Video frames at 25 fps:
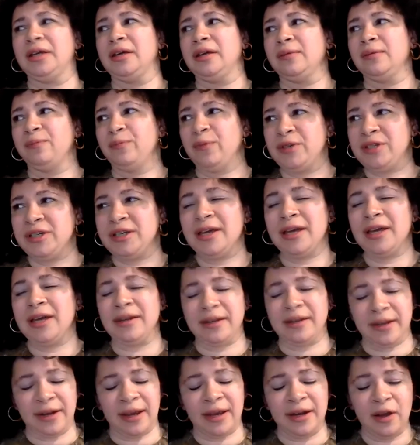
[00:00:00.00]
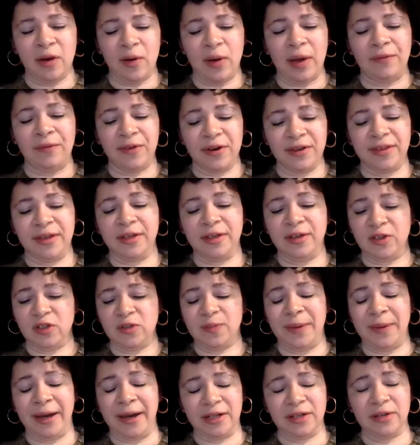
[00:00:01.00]
which again, and I know everything goes
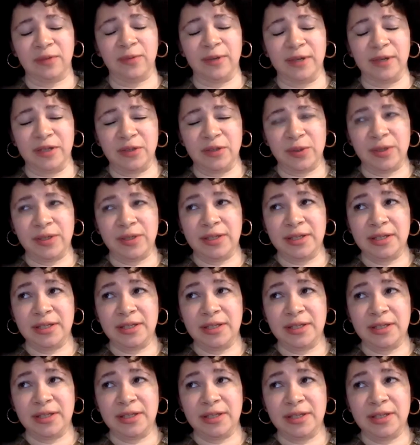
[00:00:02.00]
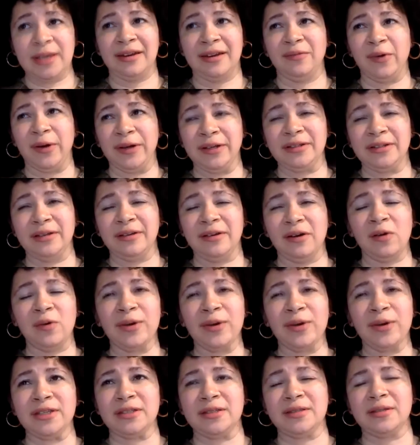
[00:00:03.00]
back to resources, and I want to
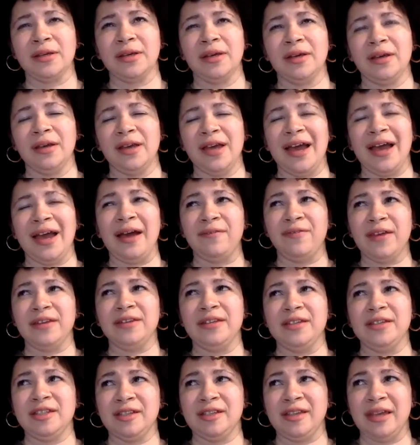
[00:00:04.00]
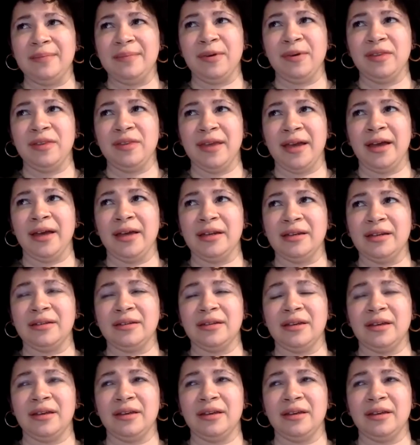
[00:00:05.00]
always have that disclaimer that